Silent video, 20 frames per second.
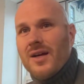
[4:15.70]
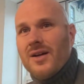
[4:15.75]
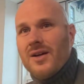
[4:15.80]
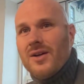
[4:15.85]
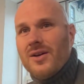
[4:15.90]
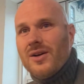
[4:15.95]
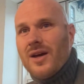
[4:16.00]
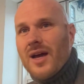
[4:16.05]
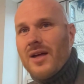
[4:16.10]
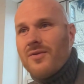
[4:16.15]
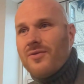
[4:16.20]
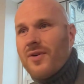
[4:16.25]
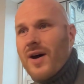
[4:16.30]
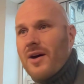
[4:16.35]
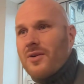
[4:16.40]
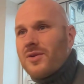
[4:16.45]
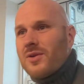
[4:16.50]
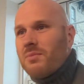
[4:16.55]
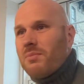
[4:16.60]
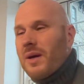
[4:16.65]
and
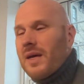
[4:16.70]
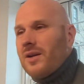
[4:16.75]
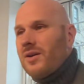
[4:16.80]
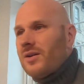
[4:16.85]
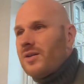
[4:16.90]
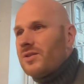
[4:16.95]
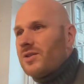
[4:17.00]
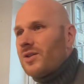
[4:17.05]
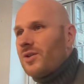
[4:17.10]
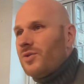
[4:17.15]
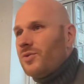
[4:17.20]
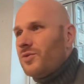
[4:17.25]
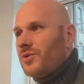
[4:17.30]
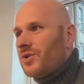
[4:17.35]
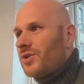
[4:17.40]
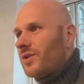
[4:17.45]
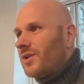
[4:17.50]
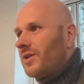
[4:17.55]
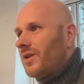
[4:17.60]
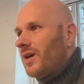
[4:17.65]
found a better
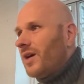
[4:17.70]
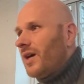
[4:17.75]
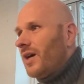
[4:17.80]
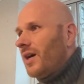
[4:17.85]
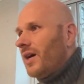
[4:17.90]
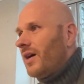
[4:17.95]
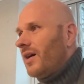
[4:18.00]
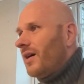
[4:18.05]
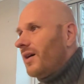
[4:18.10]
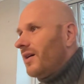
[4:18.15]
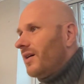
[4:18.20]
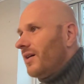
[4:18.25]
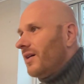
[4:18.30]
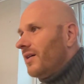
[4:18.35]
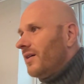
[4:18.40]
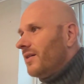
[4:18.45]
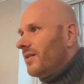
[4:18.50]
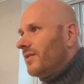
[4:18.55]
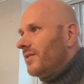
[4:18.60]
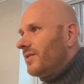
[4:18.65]
solution,
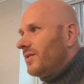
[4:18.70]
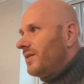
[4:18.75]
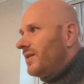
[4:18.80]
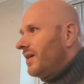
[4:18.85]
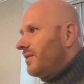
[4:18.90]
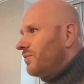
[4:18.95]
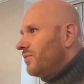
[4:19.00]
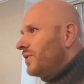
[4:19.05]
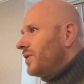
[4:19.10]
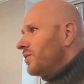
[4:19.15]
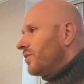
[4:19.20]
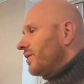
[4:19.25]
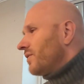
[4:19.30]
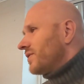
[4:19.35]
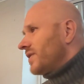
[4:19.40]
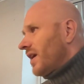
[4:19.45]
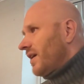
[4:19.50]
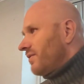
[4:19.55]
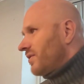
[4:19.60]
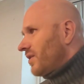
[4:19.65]
we could have
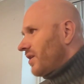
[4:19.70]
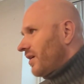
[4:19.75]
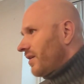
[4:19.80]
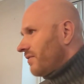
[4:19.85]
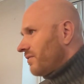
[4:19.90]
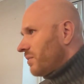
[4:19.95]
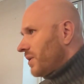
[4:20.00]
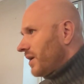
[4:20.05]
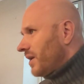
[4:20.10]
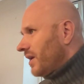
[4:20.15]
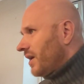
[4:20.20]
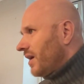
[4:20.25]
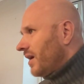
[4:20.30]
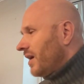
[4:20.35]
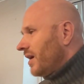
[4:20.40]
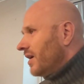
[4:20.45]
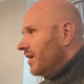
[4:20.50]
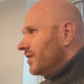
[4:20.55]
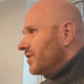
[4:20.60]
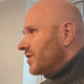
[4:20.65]
saved a lot of money.
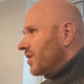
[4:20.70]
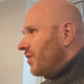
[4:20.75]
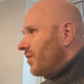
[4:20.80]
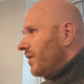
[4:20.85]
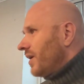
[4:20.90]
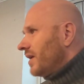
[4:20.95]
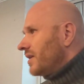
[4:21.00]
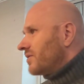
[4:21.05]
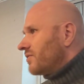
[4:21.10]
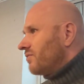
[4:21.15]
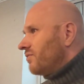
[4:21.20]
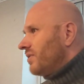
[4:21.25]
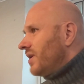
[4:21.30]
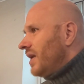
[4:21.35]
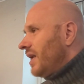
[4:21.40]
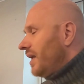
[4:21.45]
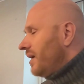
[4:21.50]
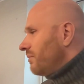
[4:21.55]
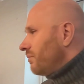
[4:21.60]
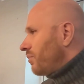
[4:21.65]
So it's
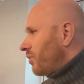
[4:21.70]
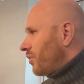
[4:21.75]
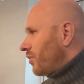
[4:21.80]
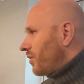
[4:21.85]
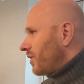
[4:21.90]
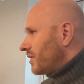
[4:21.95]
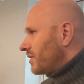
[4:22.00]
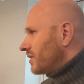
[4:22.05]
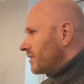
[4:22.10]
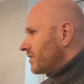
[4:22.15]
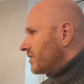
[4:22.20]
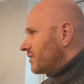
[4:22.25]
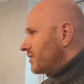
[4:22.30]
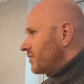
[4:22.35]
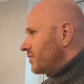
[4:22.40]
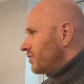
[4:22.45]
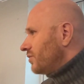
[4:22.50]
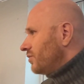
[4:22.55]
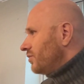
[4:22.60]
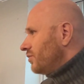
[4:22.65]
really important
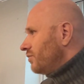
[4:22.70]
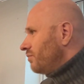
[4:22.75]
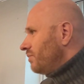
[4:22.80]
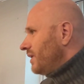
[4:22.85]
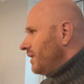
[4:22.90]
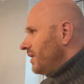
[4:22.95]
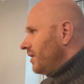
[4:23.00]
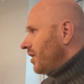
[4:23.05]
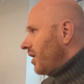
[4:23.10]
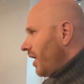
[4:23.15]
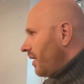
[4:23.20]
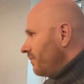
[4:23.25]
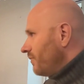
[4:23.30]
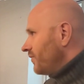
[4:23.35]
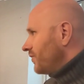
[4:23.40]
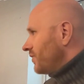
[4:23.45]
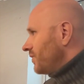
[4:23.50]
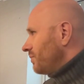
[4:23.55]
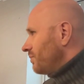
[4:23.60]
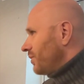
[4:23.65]
to be
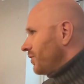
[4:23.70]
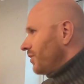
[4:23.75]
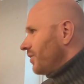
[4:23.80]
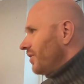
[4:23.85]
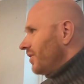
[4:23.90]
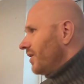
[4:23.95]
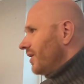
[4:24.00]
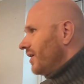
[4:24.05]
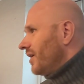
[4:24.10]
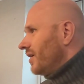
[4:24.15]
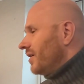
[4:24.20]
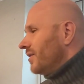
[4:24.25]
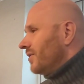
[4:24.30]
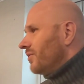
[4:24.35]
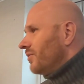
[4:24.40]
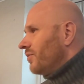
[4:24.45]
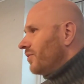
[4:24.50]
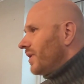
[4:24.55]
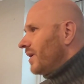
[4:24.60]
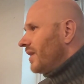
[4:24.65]
comfortable
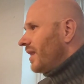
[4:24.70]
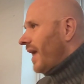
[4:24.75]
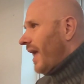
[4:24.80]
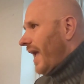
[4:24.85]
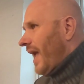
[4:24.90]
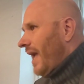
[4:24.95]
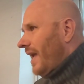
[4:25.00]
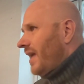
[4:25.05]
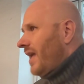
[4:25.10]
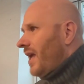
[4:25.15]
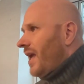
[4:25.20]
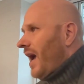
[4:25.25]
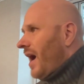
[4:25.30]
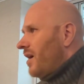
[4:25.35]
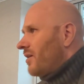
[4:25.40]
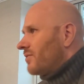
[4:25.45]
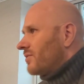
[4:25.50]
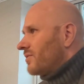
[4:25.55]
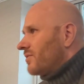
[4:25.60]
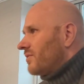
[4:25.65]
with hanging
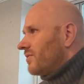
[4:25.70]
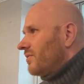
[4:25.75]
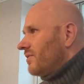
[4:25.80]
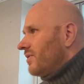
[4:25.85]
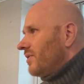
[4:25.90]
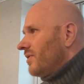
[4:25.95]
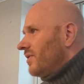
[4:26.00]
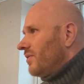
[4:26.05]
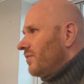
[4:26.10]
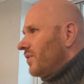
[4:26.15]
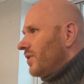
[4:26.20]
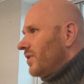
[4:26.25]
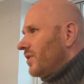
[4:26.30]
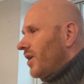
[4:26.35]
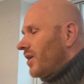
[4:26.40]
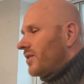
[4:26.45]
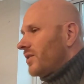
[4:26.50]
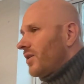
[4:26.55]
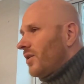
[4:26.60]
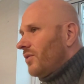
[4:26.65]
out, with
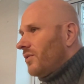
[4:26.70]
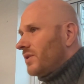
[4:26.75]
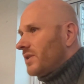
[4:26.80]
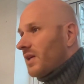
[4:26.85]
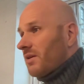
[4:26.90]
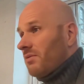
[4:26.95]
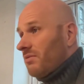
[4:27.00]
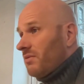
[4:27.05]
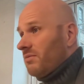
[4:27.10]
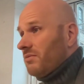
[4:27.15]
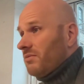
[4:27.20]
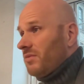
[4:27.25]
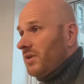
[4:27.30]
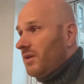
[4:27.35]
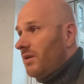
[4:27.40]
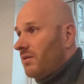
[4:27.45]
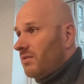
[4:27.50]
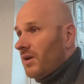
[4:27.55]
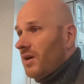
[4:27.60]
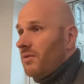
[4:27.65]
not knowing, saying, we
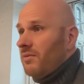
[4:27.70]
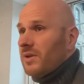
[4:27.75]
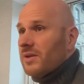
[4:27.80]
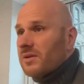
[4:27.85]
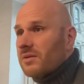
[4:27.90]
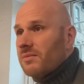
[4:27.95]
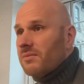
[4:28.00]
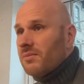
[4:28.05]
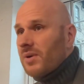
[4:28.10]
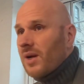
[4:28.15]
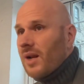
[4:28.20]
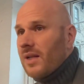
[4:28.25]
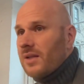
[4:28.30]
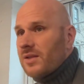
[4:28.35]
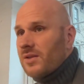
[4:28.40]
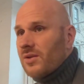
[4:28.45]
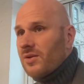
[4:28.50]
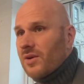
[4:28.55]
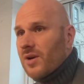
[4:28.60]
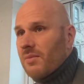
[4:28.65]
don't know it, but
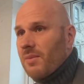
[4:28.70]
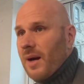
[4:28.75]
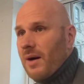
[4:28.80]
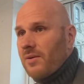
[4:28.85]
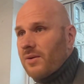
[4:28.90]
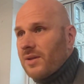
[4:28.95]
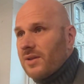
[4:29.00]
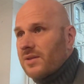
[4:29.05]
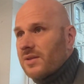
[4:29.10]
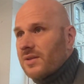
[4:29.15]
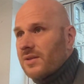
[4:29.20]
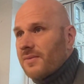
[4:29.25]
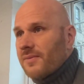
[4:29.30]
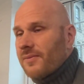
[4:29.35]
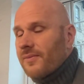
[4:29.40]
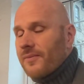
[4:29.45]
let's talk about it.